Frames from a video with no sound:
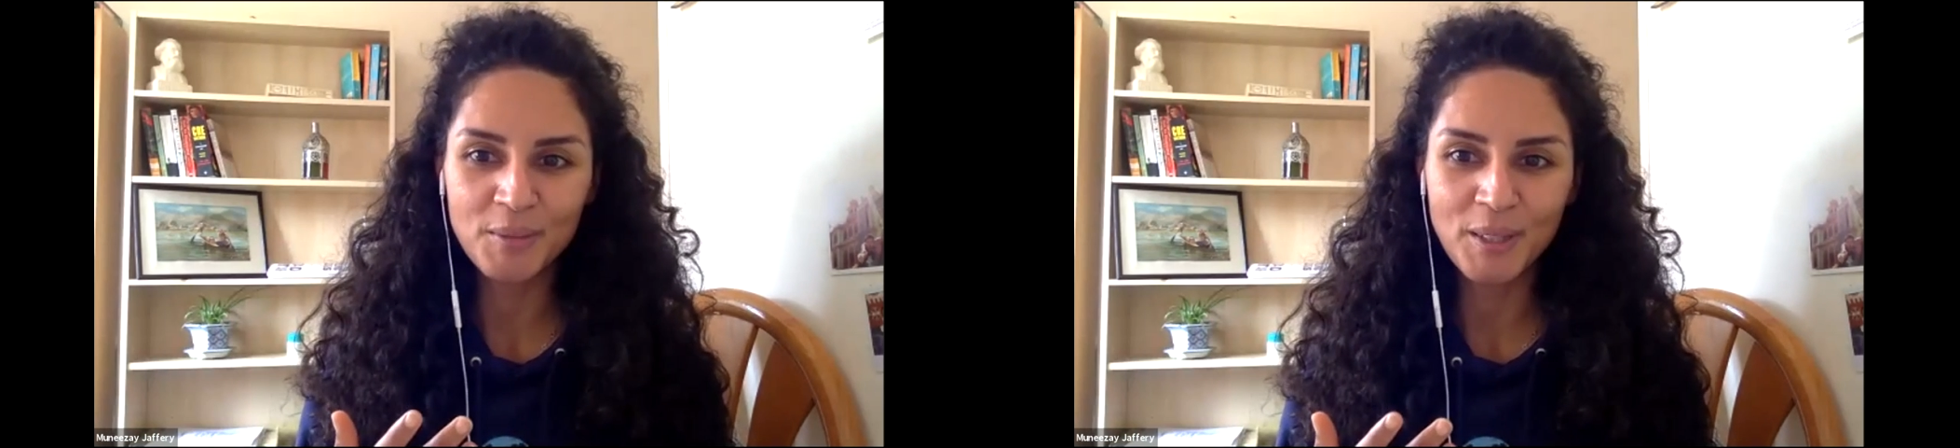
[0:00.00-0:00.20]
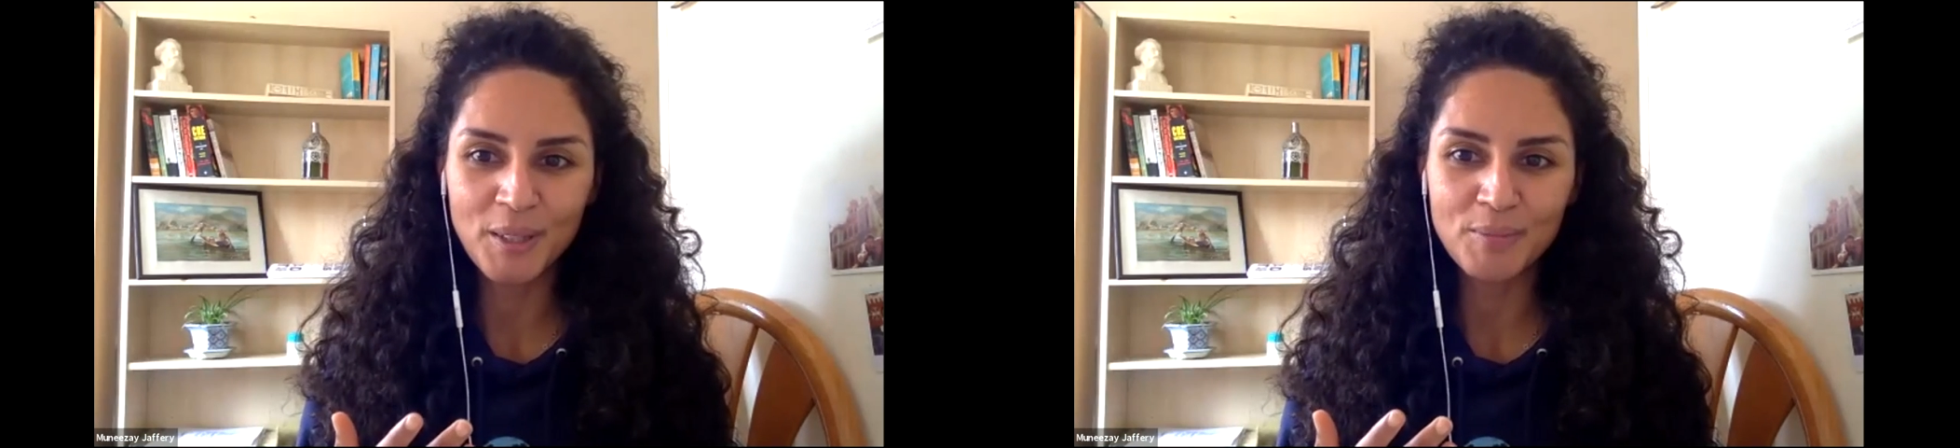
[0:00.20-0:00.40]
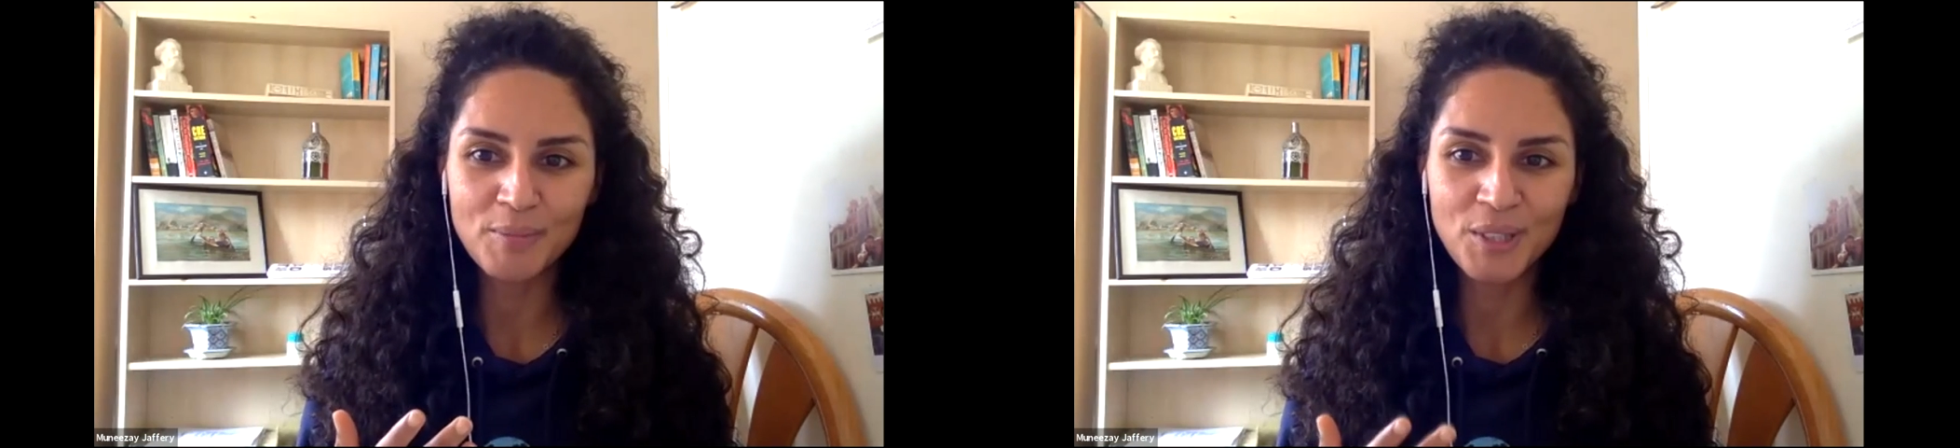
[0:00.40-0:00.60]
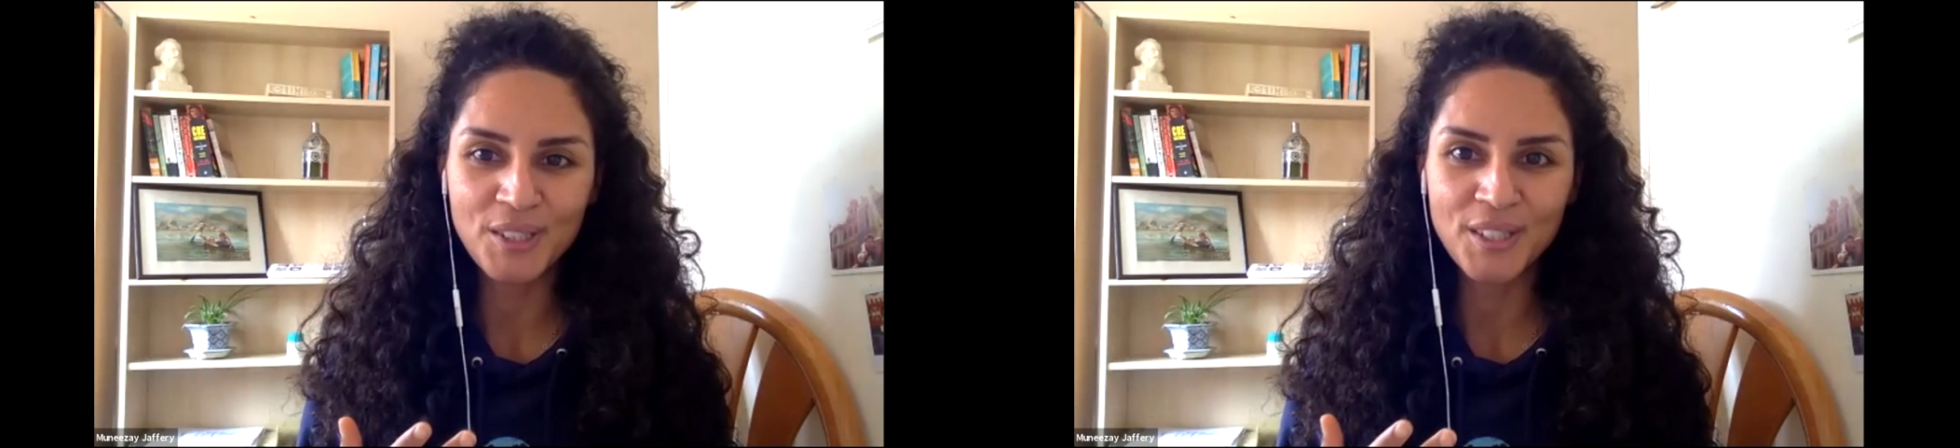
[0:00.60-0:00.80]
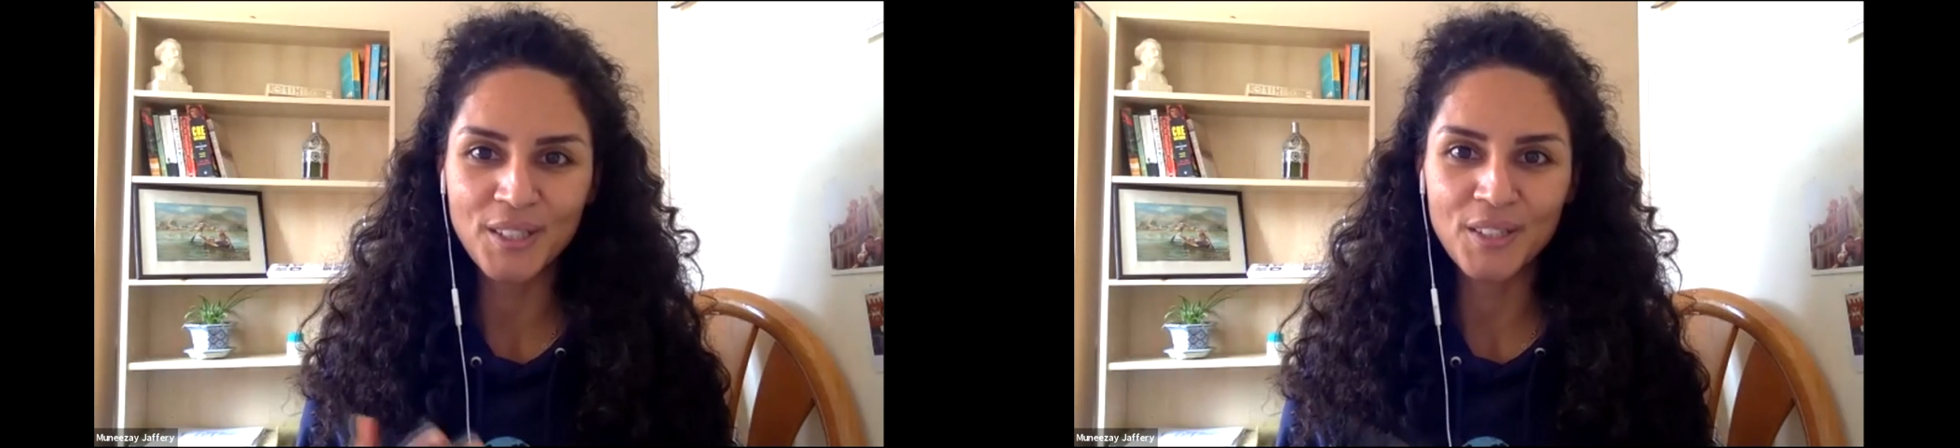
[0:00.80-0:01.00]
about a
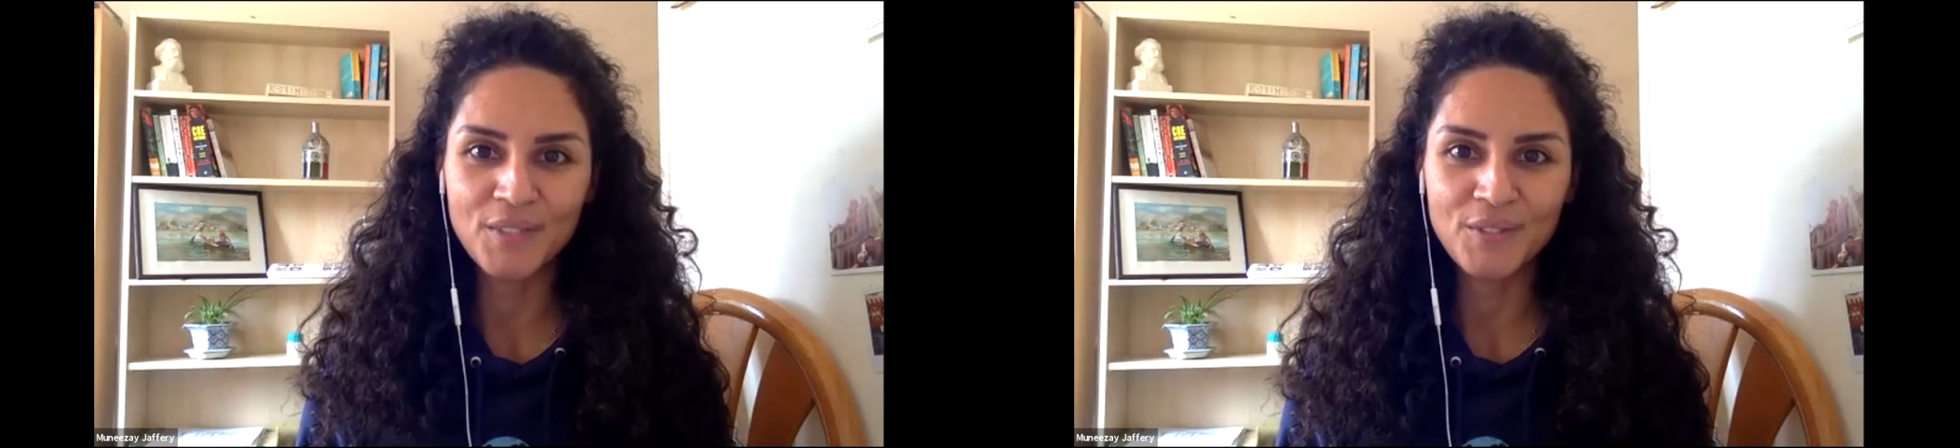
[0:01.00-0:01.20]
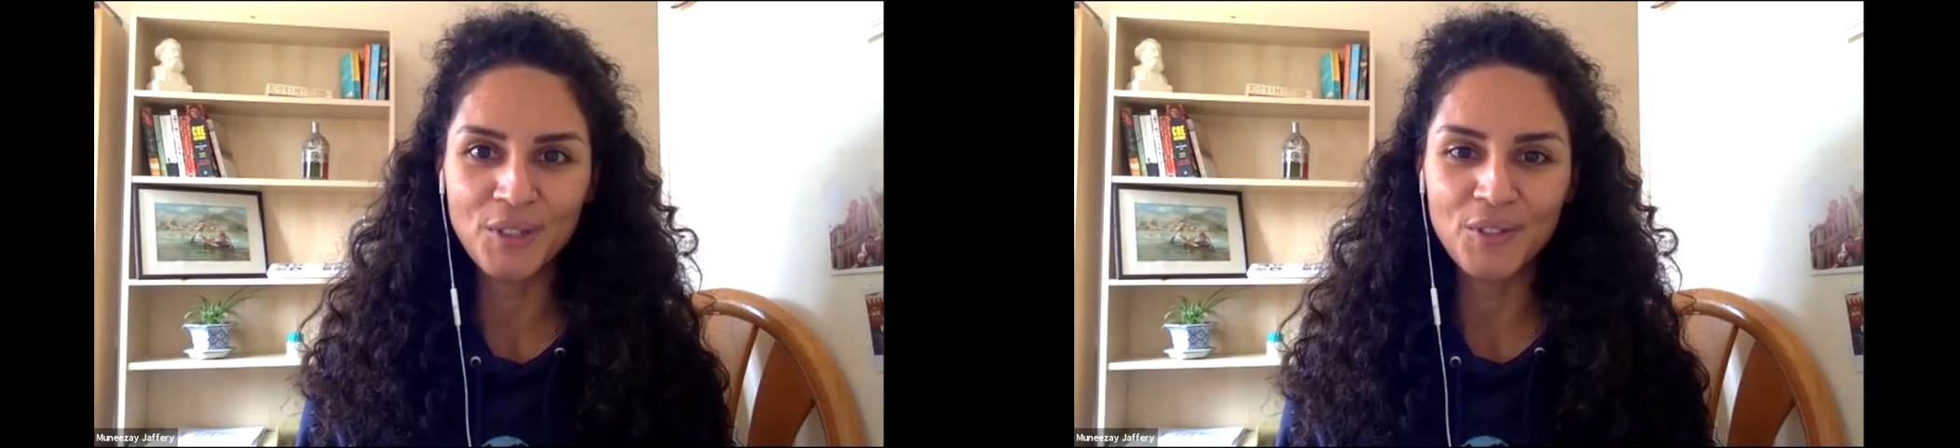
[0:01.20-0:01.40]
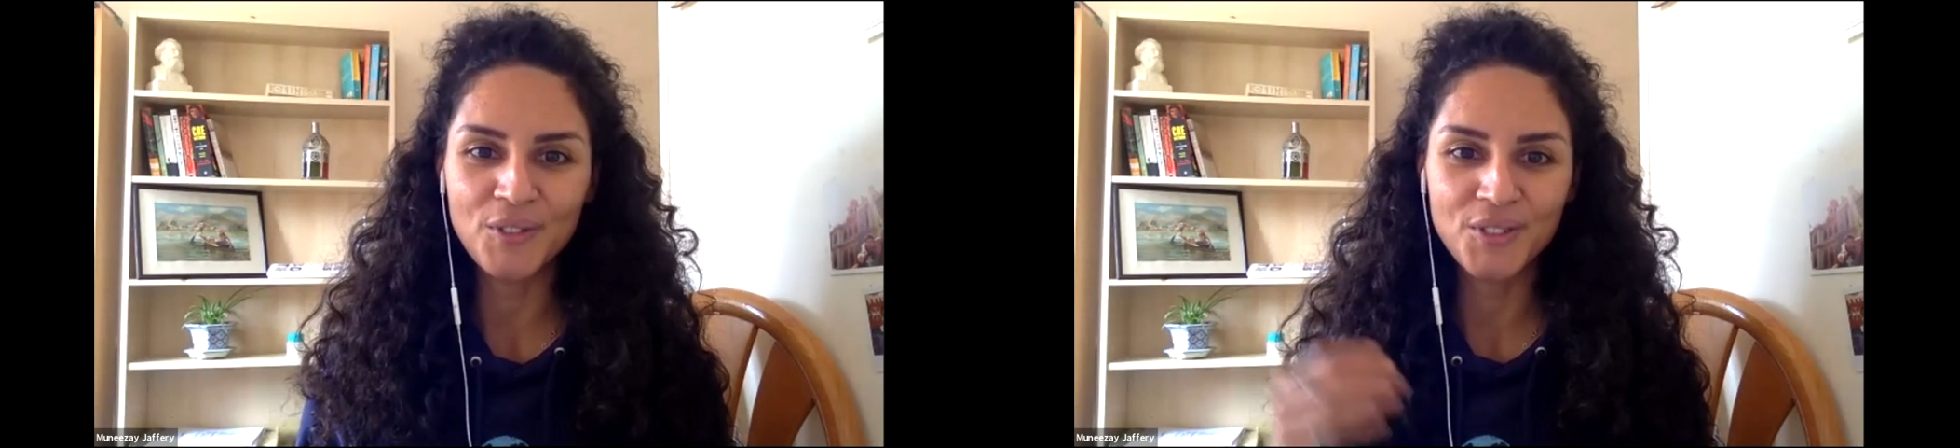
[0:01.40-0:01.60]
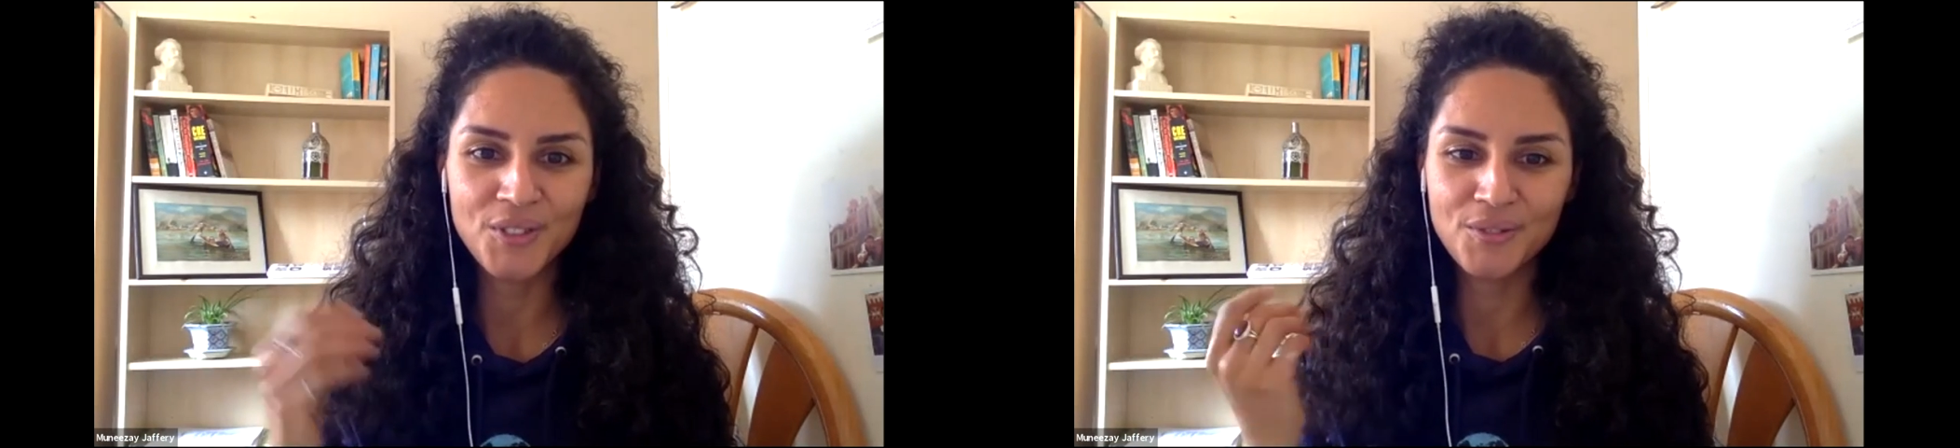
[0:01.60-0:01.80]
project that involves